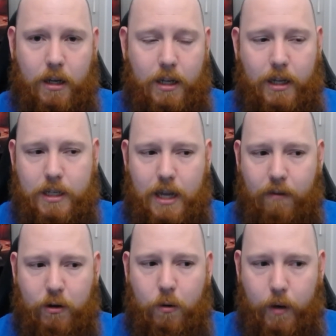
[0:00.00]
Let's have
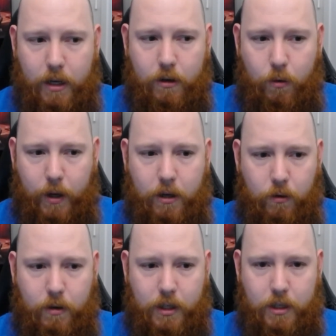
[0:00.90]
a quick
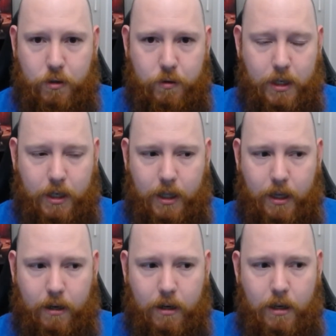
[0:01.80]
look at these utility
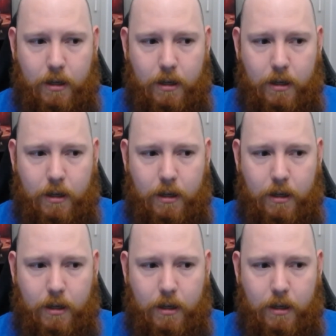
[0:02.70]
then.